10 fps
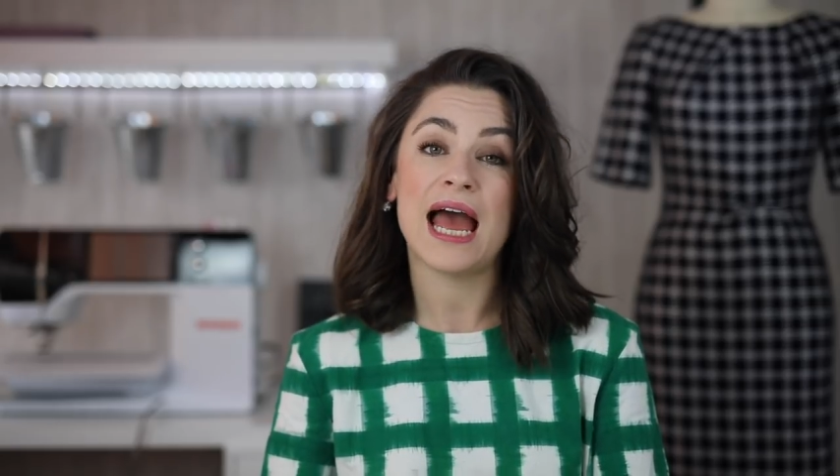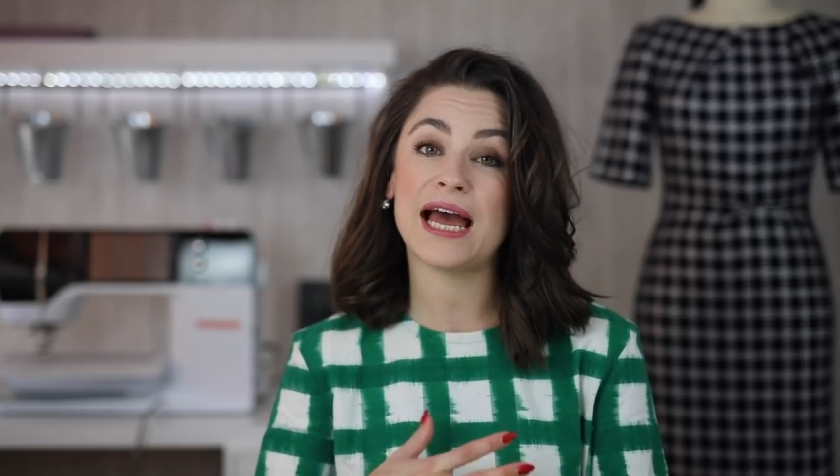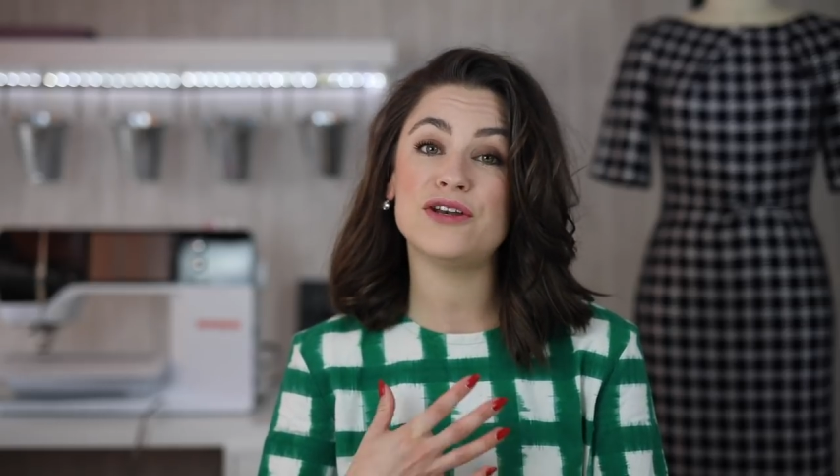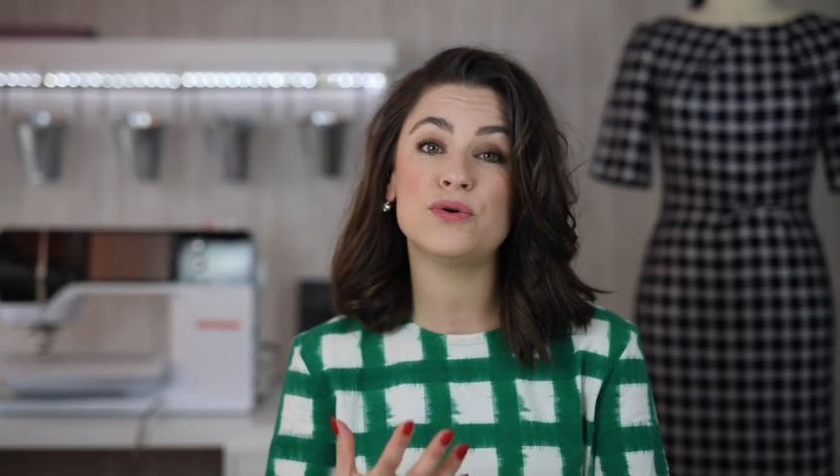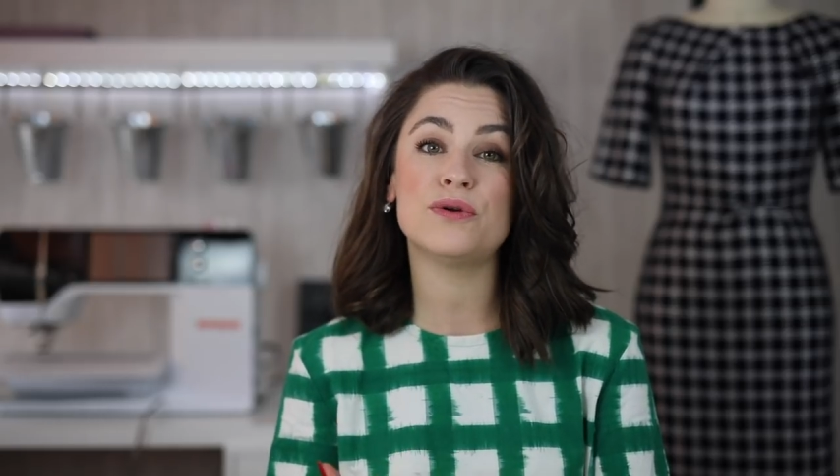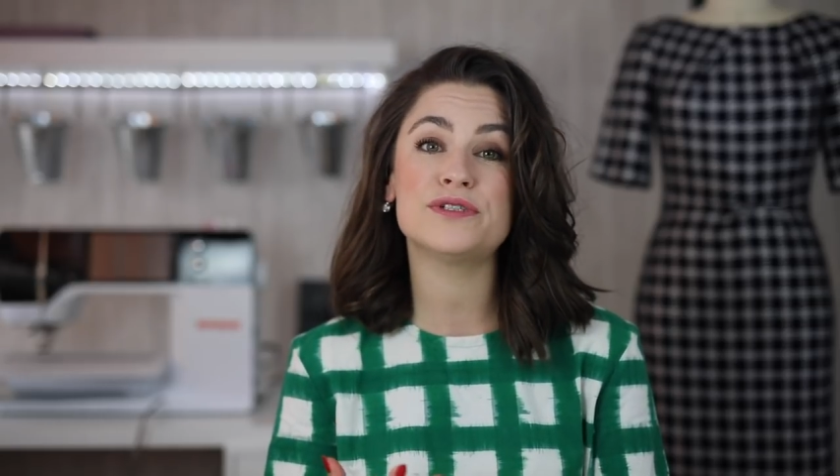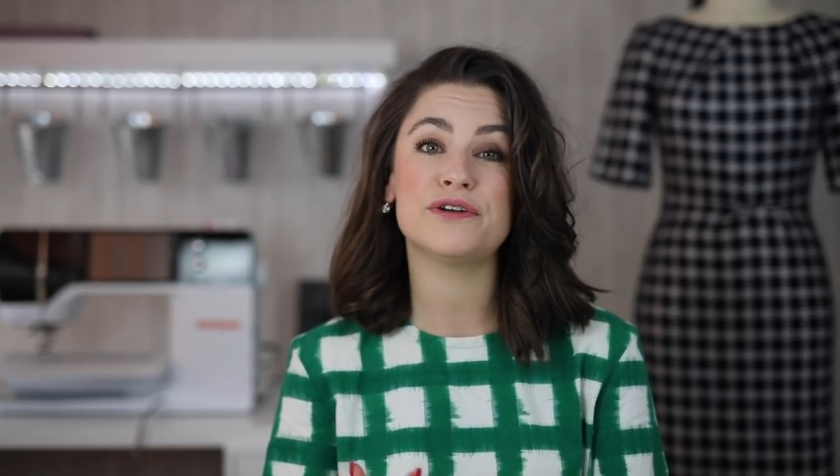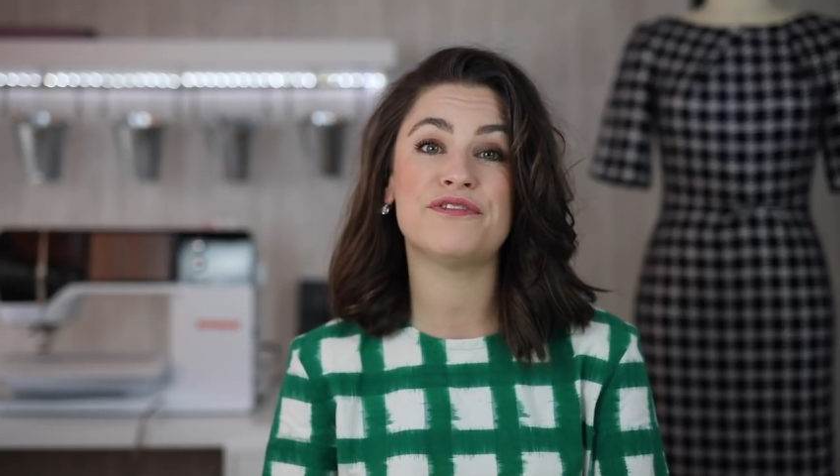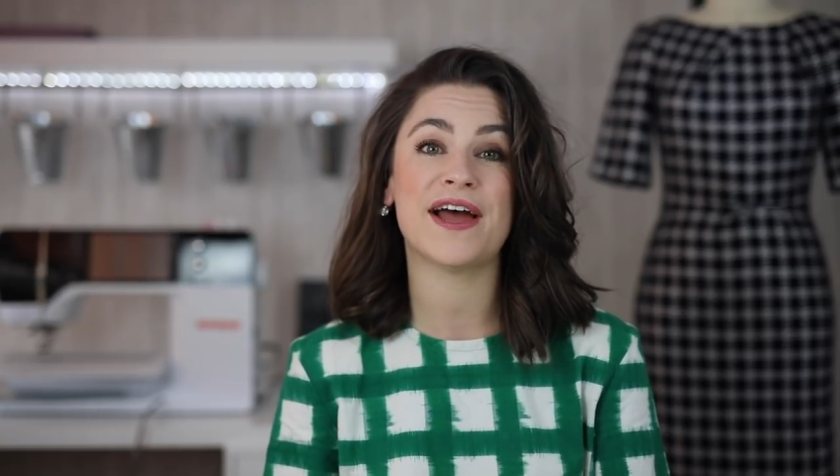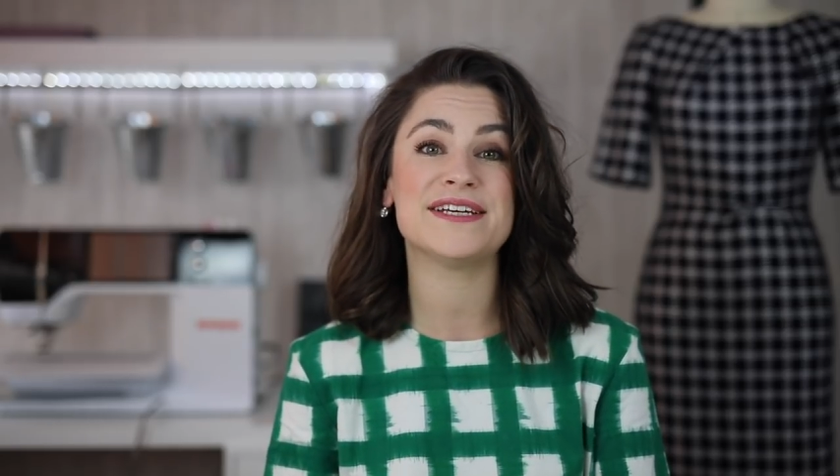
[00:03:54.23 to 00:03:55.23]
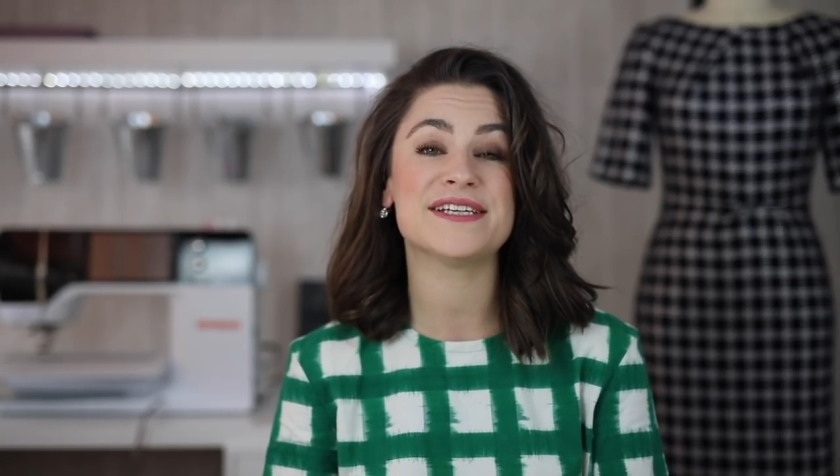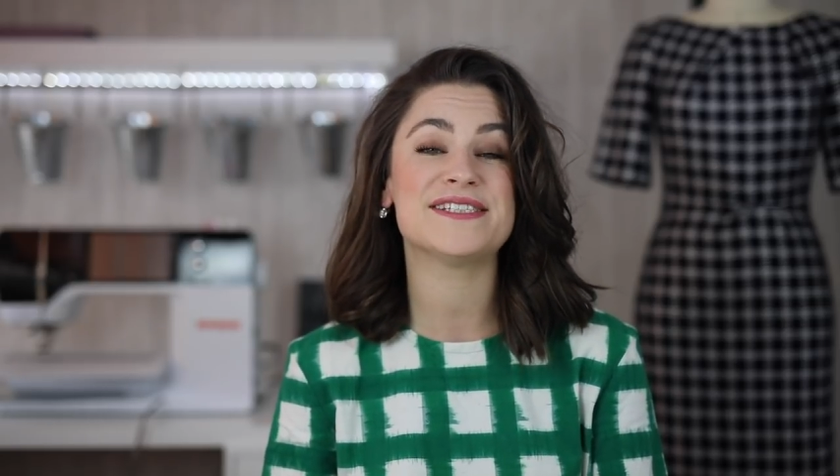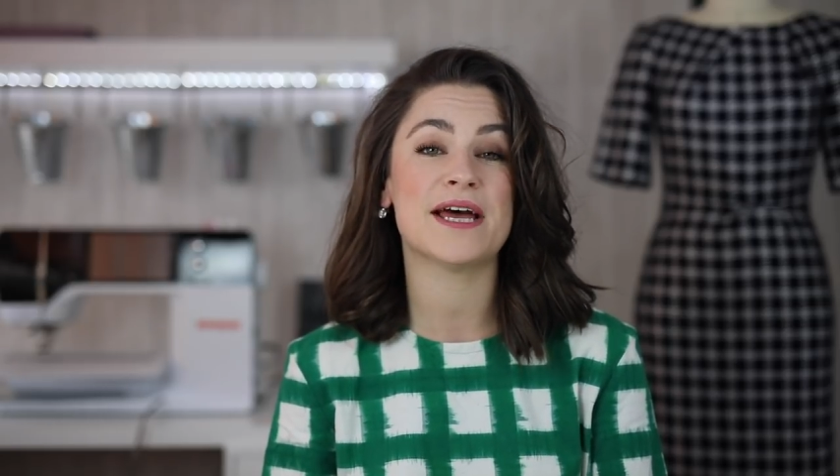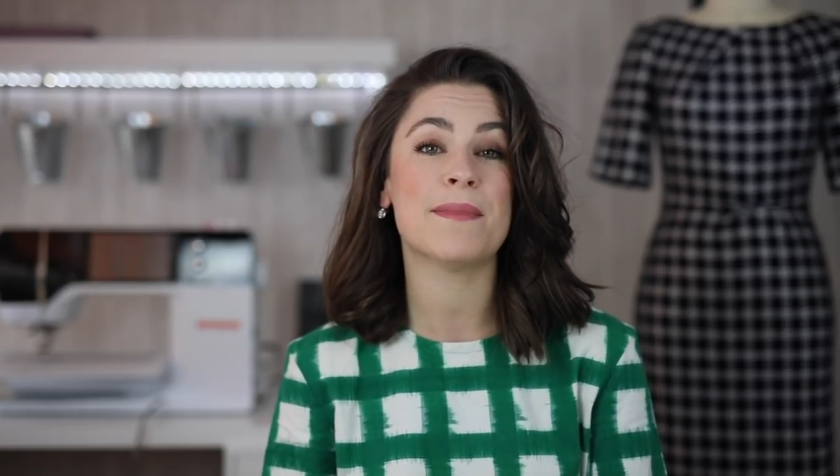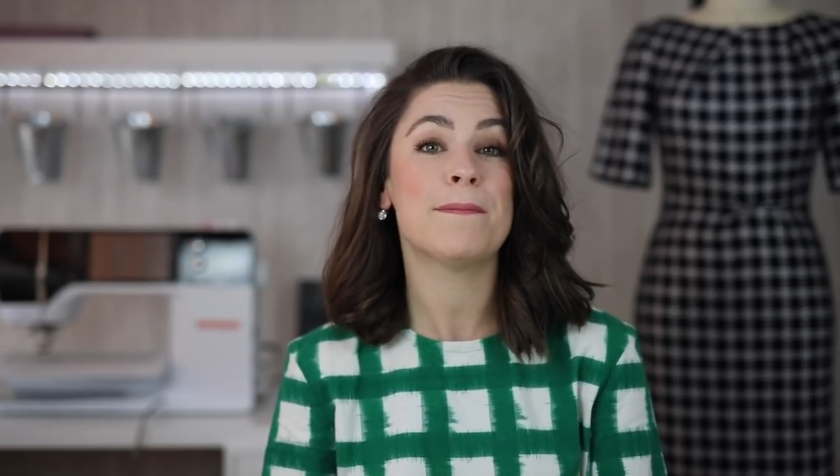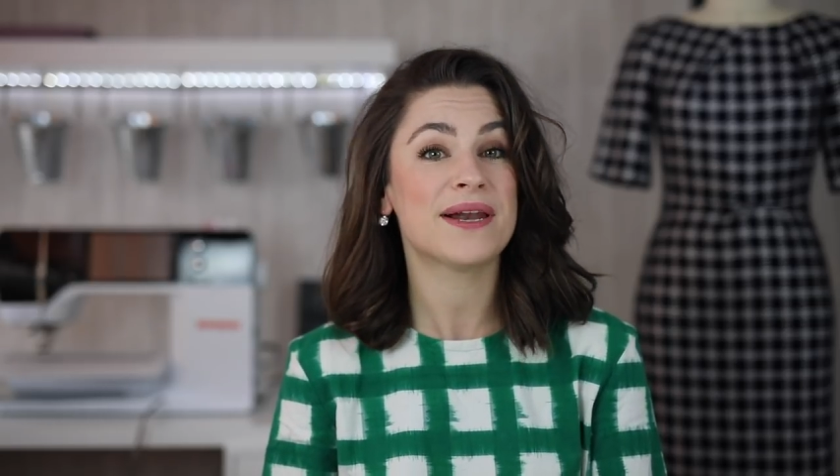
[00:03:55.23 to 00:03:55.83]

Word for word: and you'll also find some